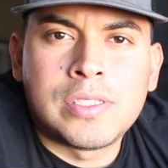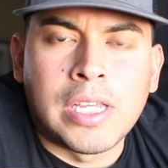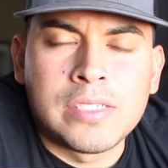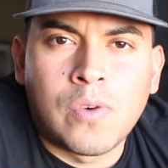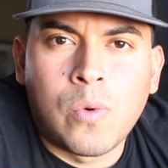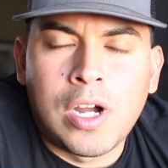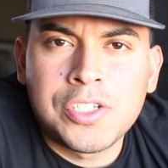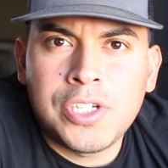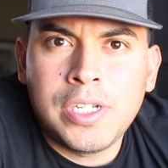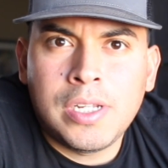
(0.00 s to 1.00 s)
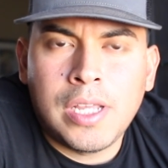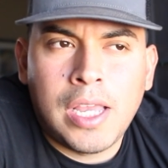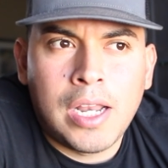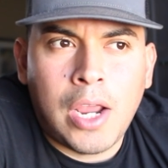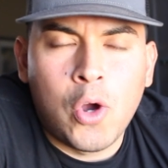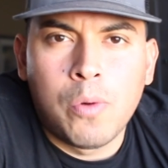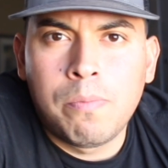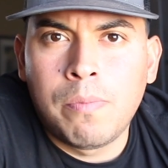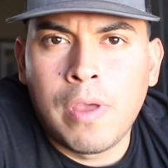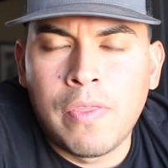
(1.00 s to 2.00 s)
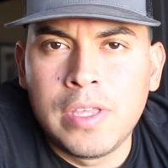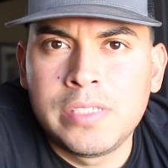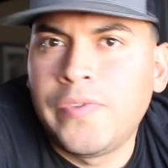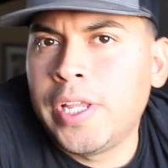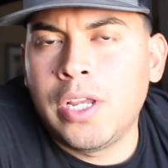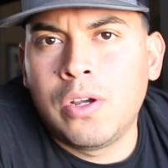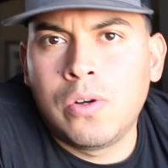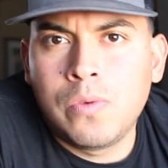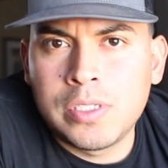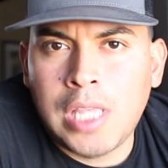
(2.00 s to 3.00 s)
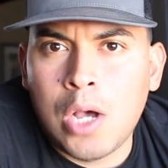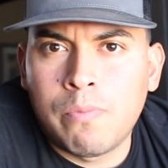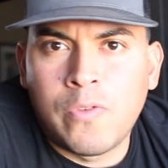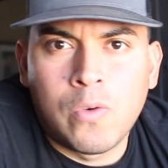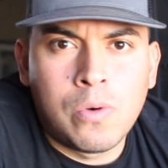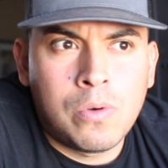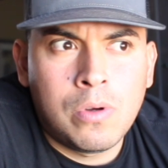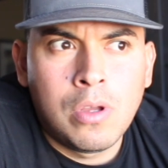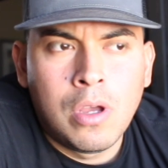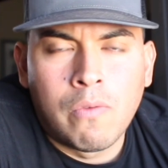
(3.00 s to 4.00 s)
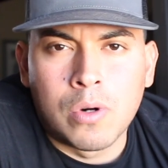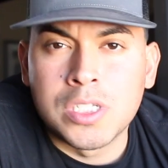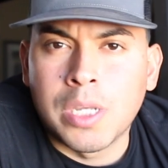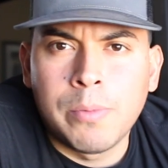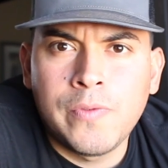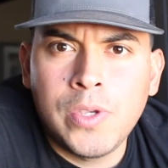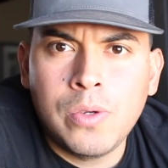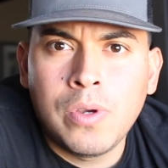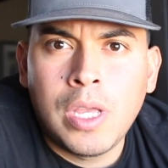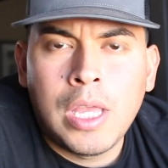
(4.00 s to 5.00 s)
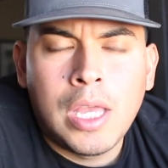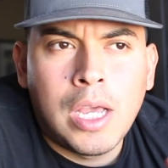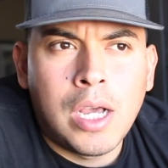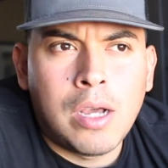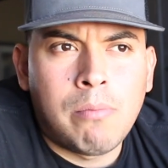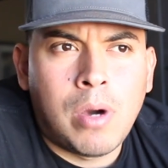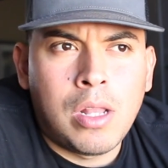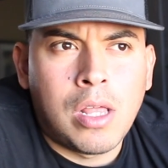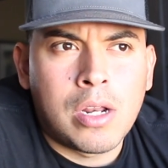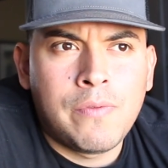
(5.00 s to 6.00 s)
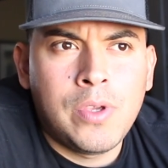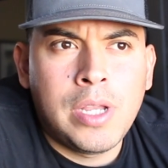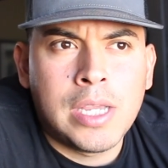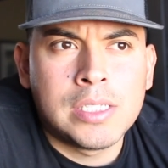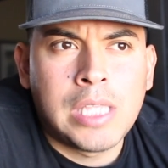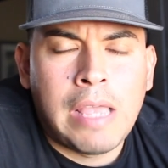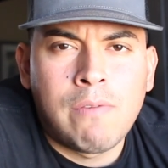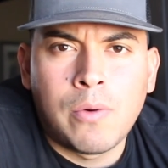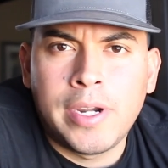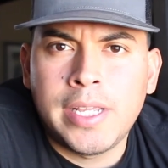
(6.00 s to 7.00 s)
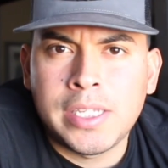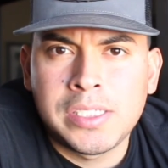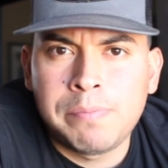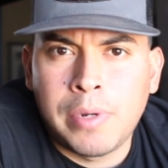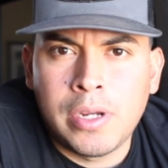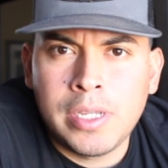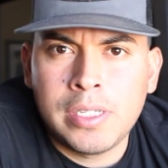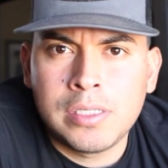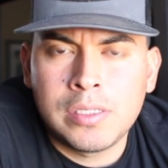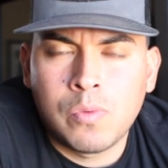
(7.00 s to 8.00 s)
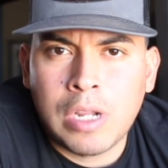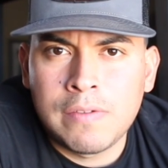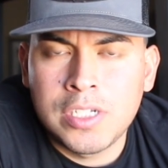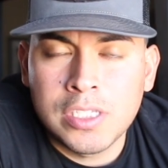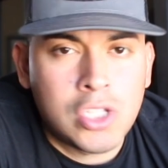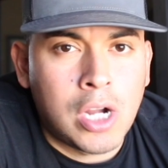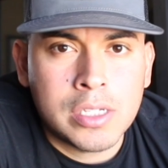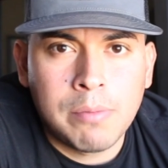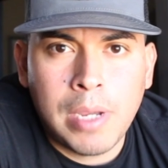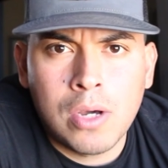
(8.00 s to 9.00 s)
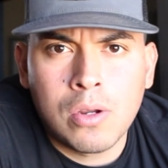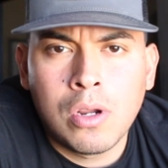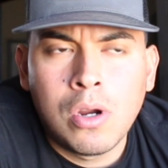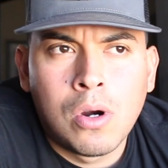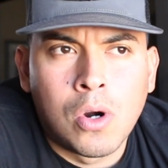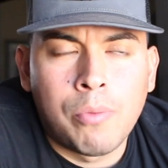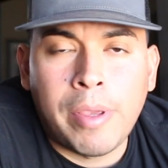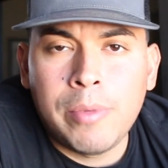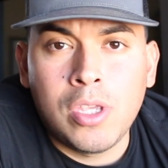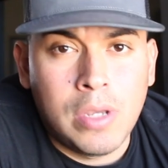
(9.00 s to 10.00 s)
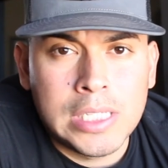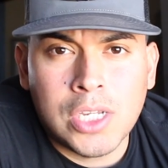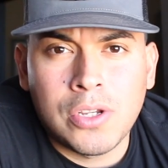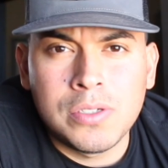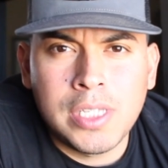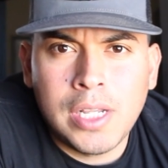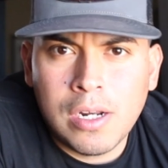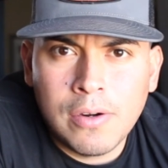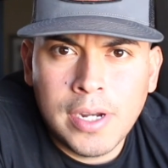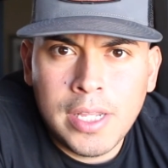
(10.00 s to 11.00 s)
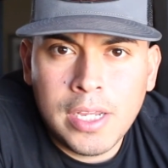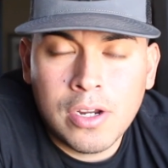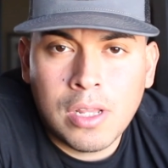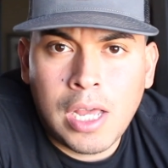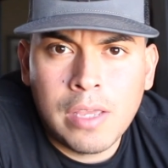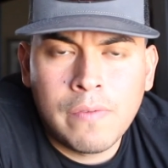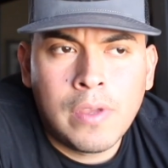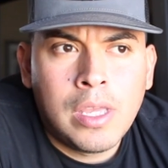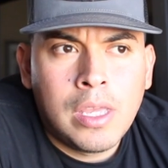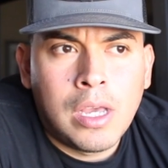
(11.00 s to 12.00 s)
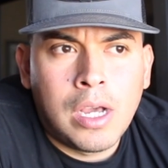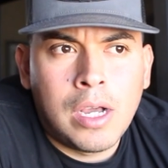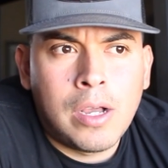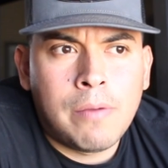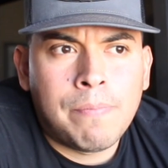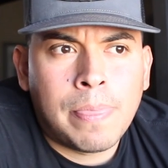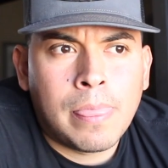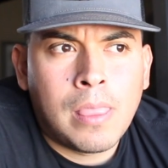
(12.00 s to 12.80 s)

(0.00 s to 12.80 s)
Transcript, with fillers: thanks for watching, and I hope this video was helpful for some of you. Um, a lot of you guys have already experienced what I've just talked about, or maybe you guys are using it already in your life. Um,